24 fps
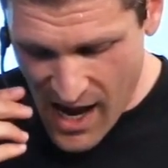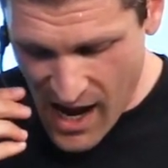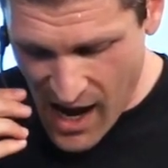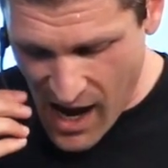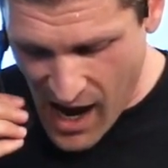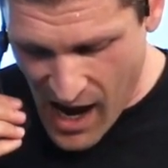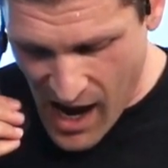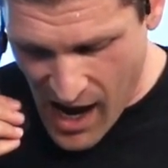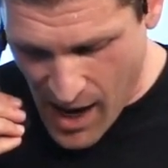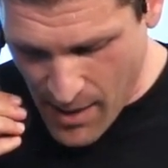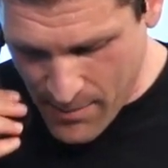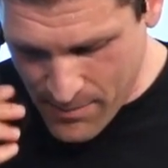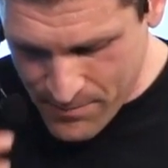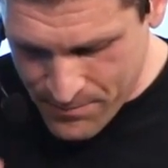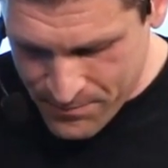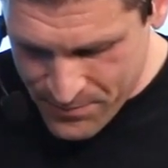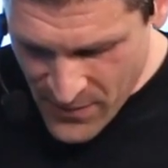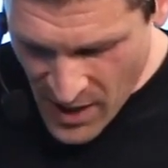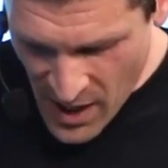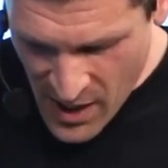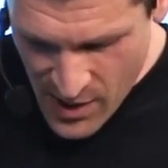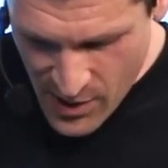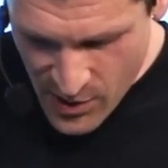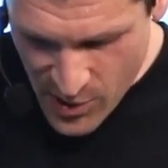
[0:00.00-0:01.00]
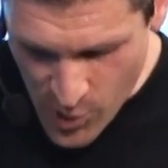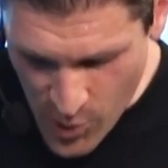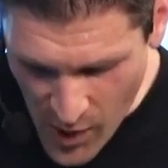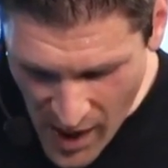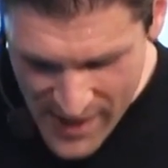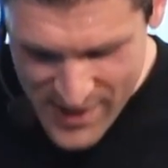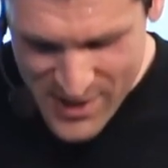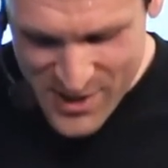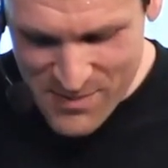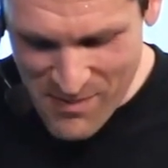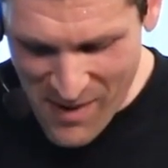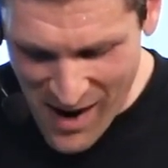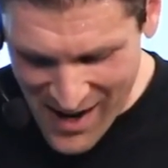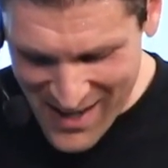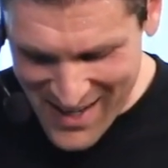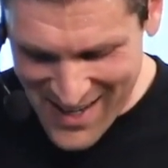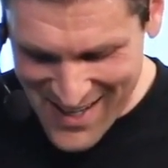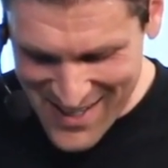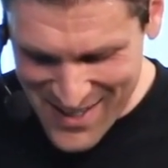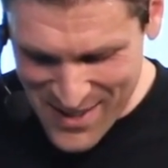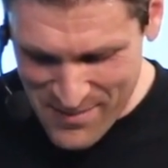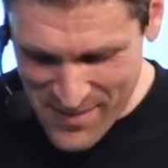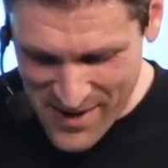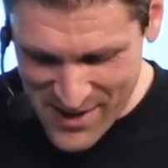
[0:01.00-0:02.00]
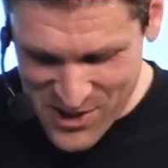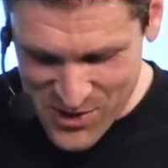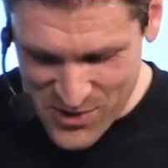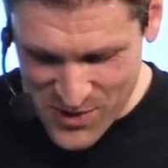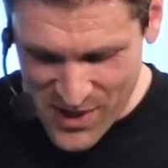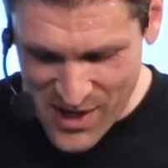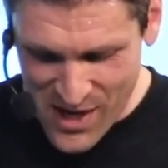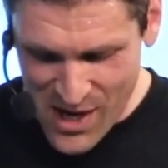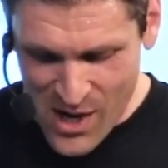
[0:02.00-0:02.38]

Crestmont Elementary.